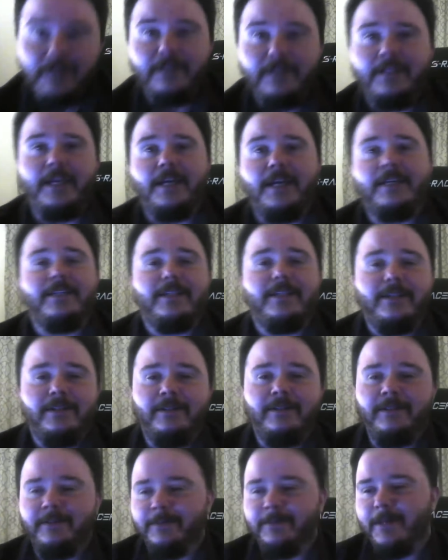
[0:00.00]
Yes.
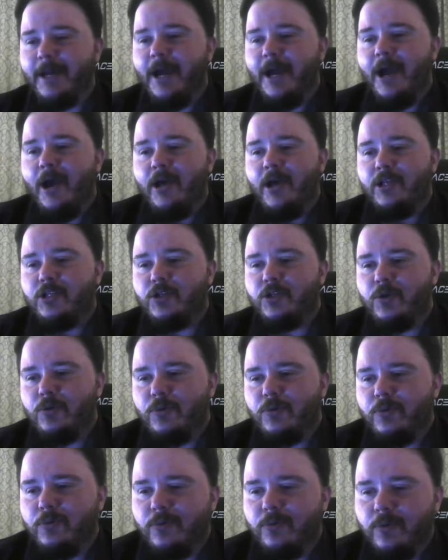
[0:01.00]

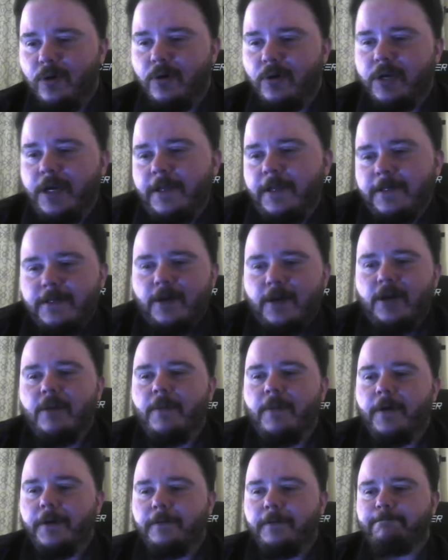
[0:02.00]
So, okay, let's talk
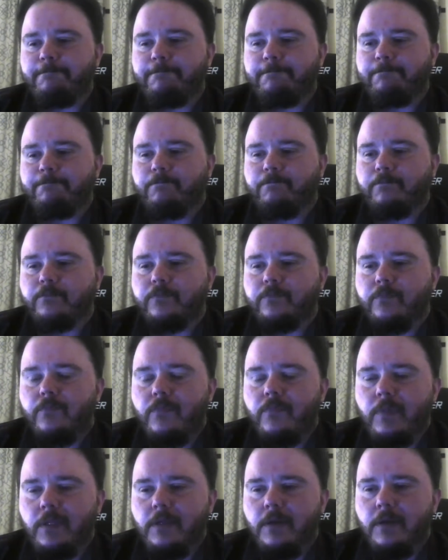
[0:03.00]
about it.
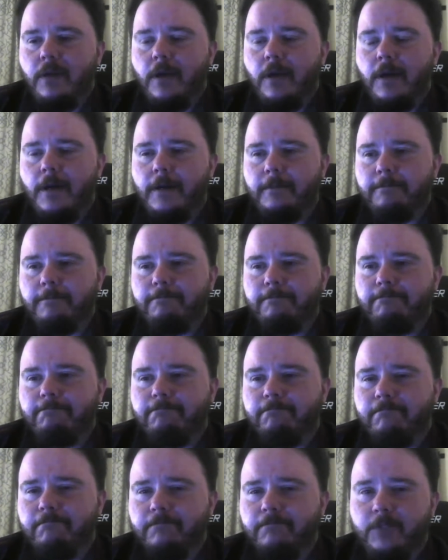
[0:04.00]
Um,
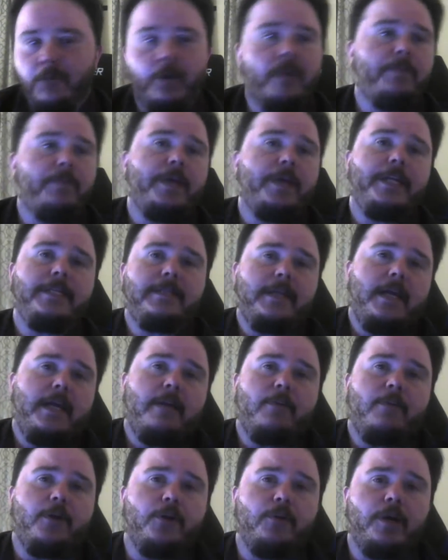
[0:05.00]
you want to bait a
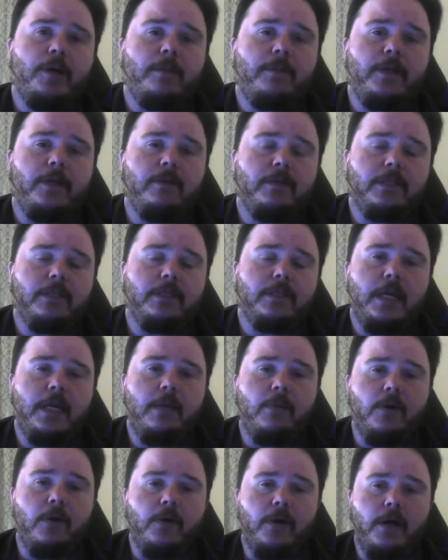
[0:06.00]
scammer. You want to play with a
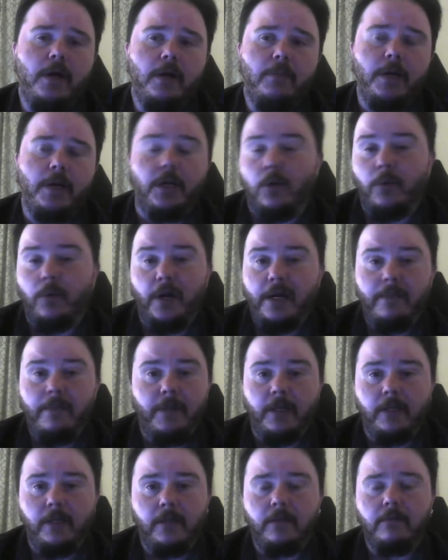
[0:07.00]
scammer. Um, I don't
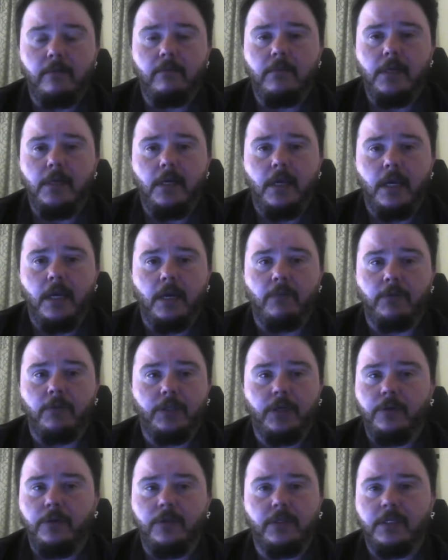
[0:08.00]
recommend it. we will
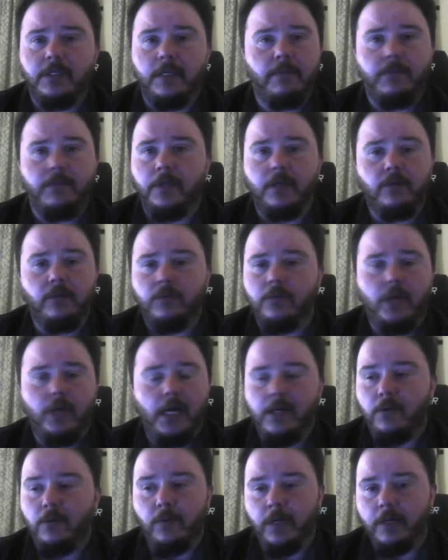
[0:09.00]
tell you the same thing.
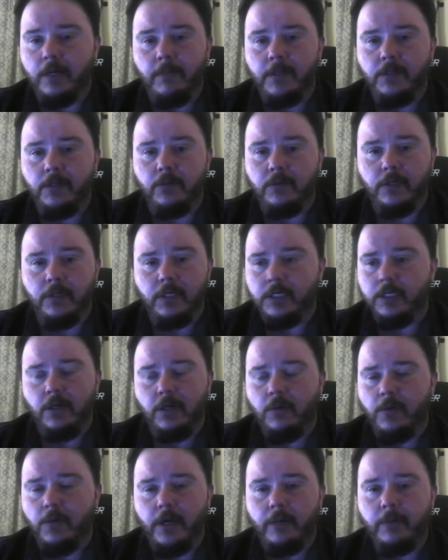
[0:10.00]
I don't recommend doing it. She
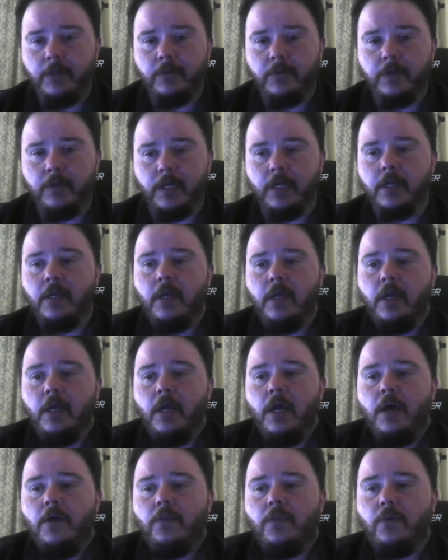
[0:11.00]
don't recommend doing it.
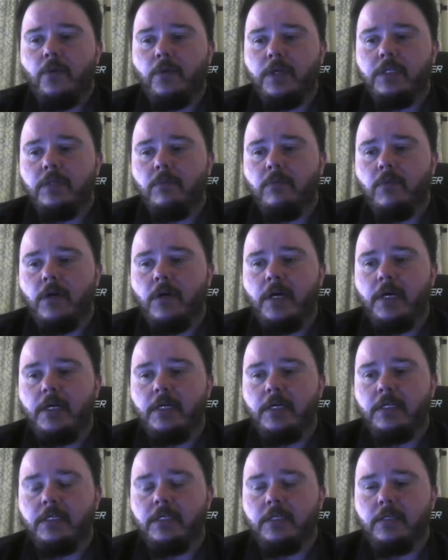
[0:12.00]
The reason why
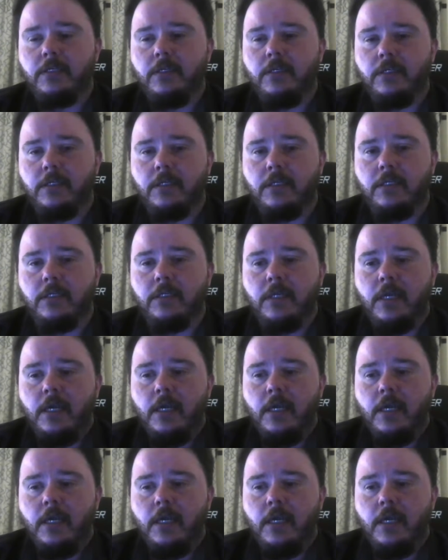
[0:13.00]
is is this: